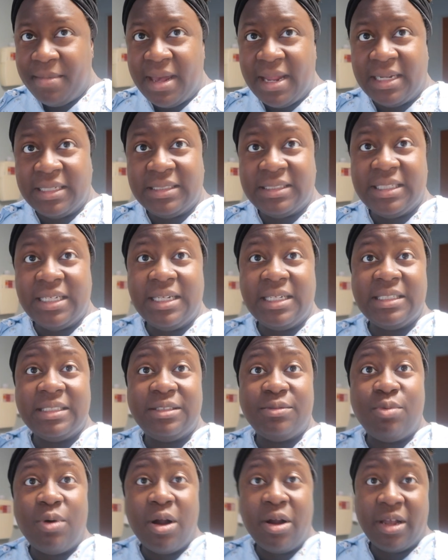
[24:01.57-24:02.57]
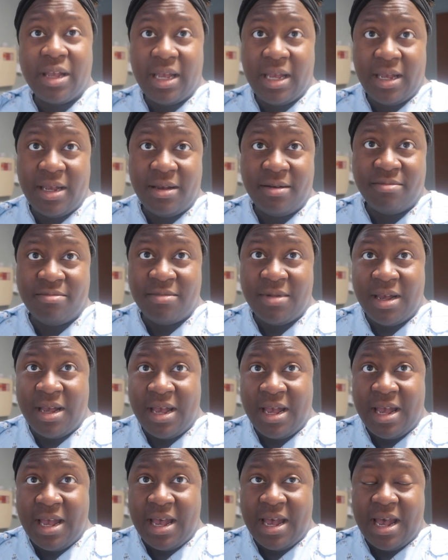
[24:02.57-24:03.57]
medicine is working.
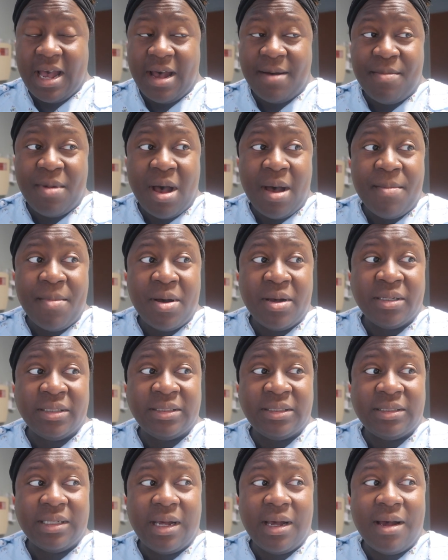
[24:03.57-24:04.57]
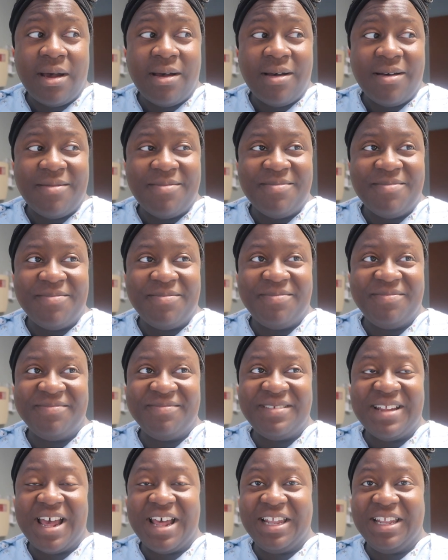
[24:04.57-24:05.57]
I'm almost
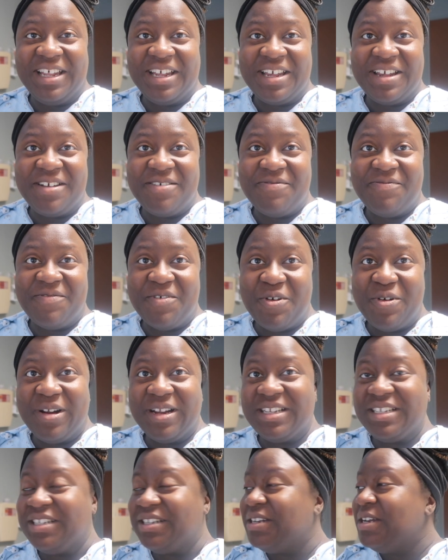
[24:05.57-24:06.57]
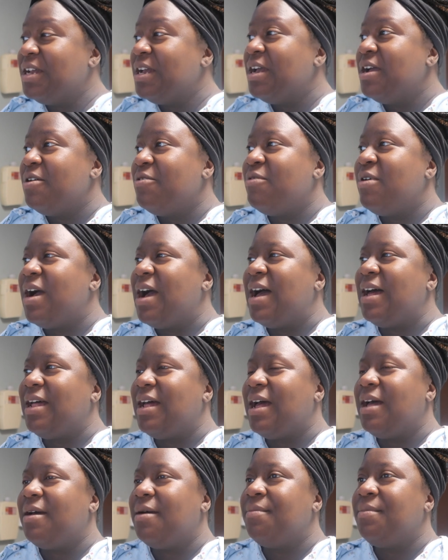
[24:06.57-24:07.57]
not looking forward to, well,
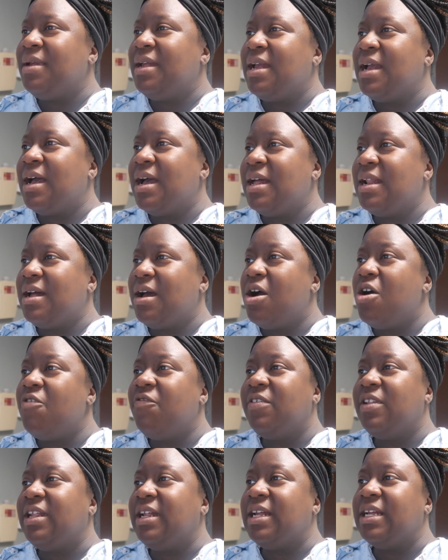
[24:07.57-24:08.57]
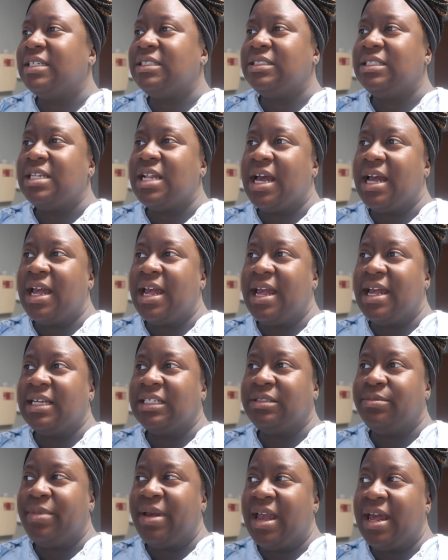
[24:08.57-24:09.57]
I mean, hopefully it's not
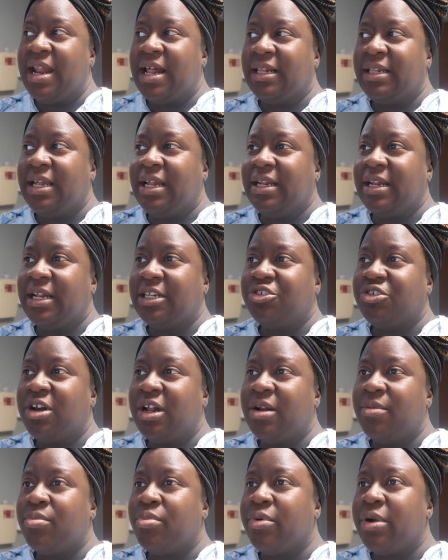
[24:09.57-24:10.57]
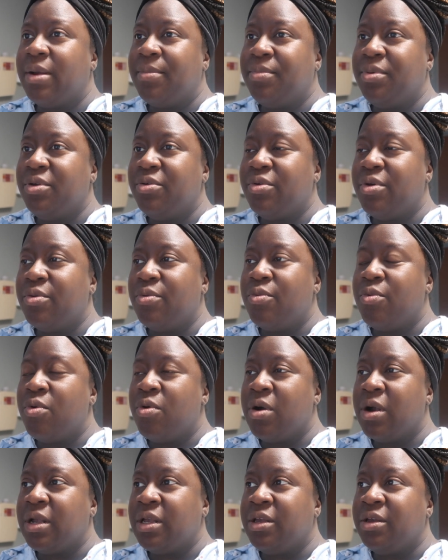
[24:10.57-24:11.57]
as bad. I think they try to prep you and
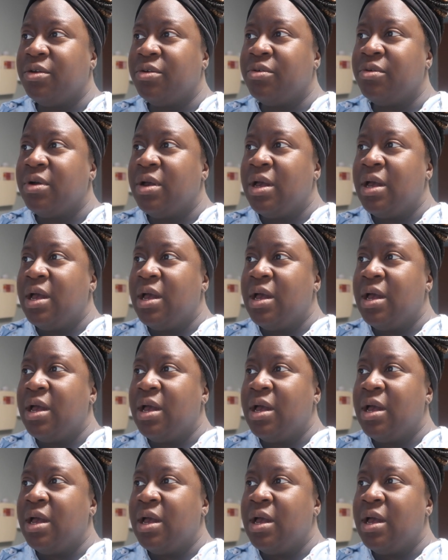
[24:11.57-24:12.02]
warn you